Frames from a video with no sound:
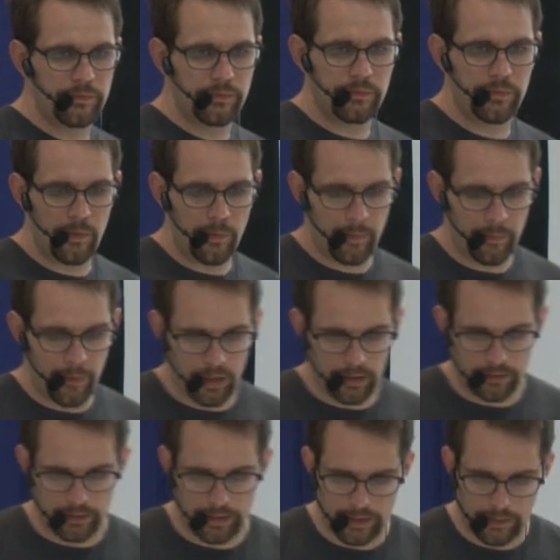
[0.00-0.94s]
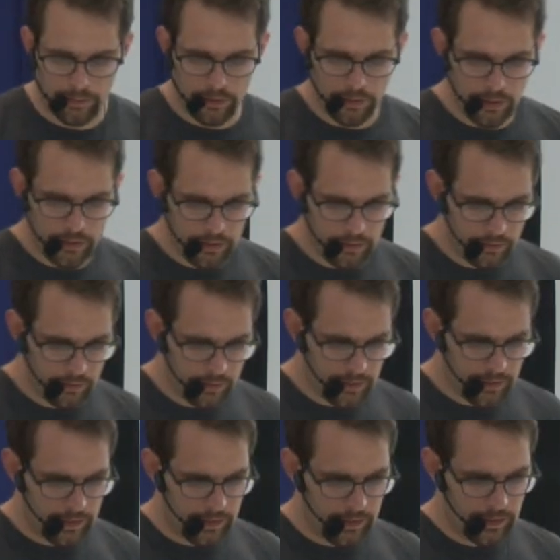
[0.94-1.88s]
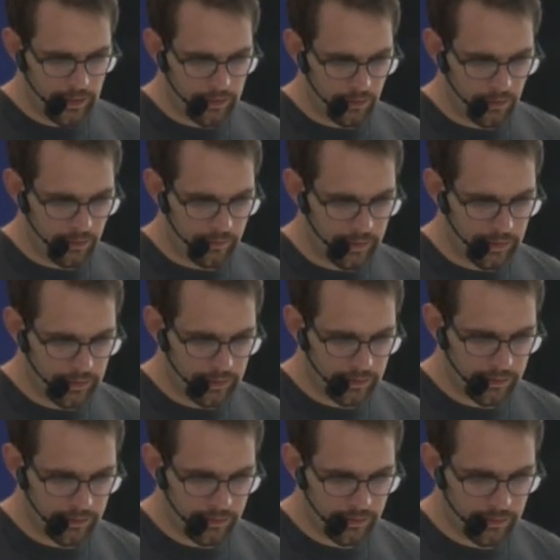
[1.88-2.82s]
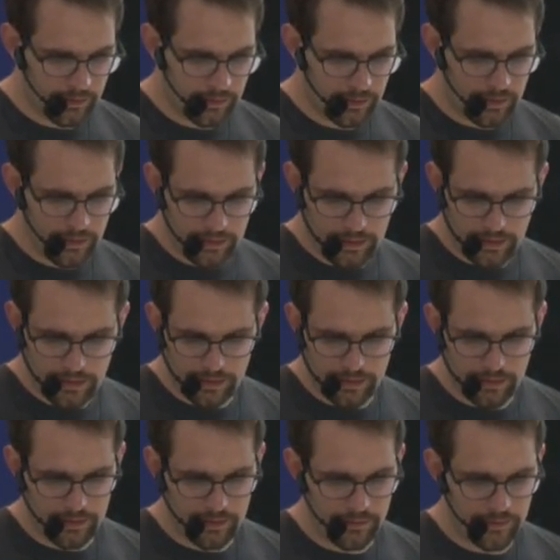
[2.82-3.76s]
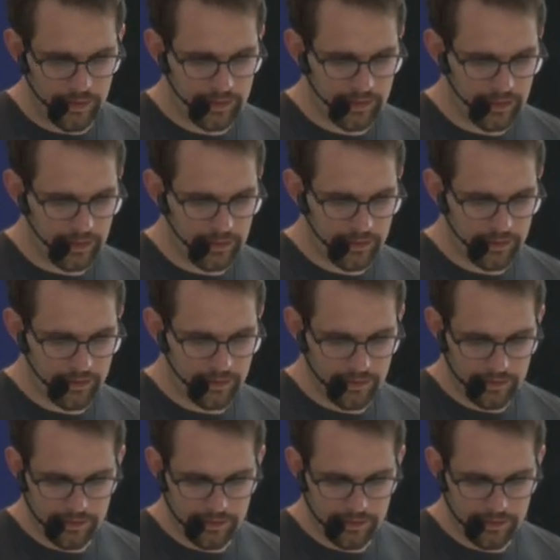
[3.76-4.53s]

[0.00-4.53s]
a model, and I'm going to just delete all of this. Risk it.